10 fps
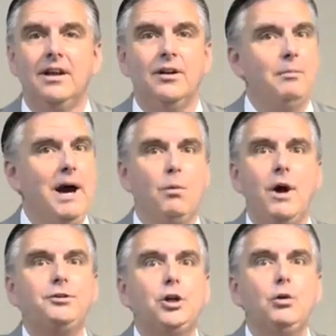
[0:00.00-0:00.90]
no matter
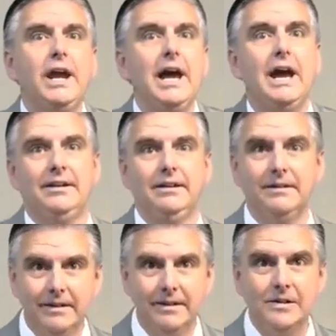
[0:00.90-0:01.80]
what you get,
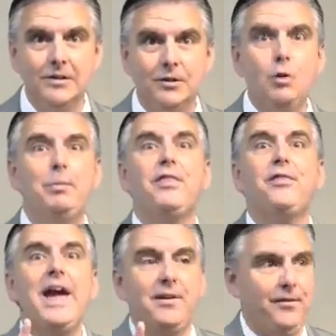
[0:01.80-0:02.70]
you be
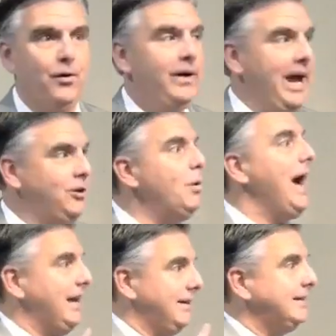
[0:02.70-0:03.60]
thankful and you
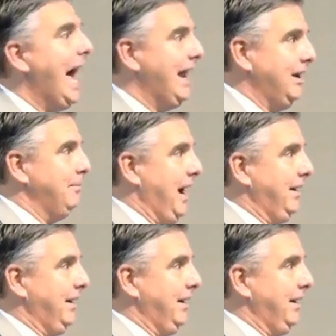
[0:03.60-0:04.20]
act excited about